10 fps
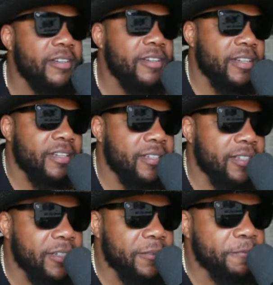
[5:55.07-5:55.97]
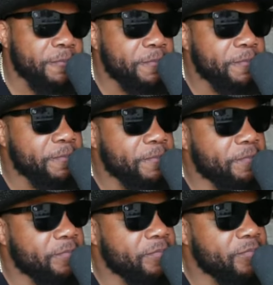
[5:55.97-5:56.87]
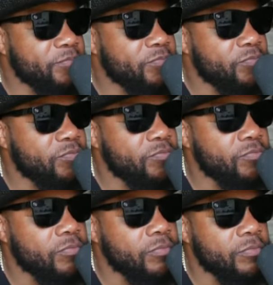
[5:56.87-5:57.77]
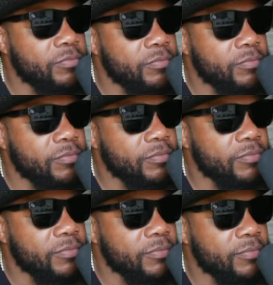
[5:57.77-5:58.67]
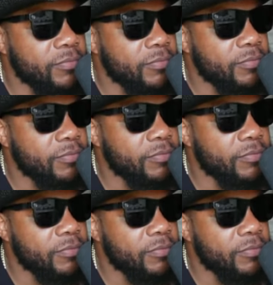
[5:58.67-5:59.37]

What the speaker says: (not speaking)